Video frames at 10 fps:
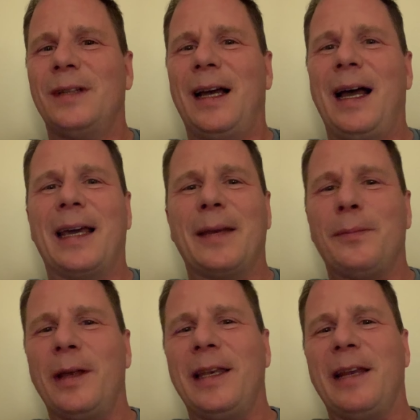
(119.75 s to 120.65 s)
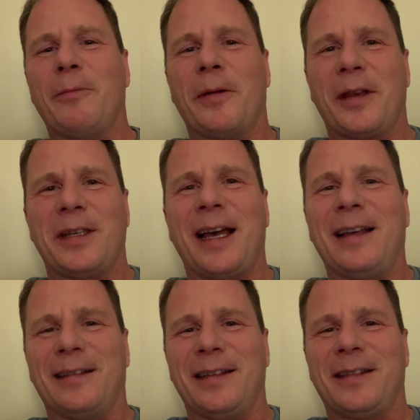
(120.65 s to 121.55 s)
I can blend it in with the
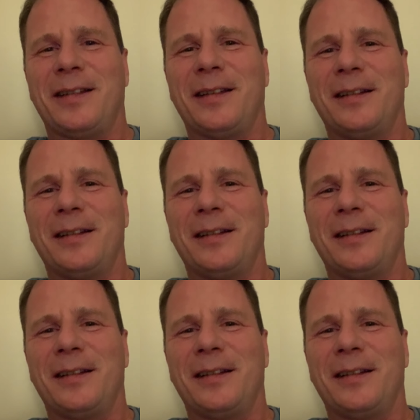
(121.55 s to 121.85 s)
silence.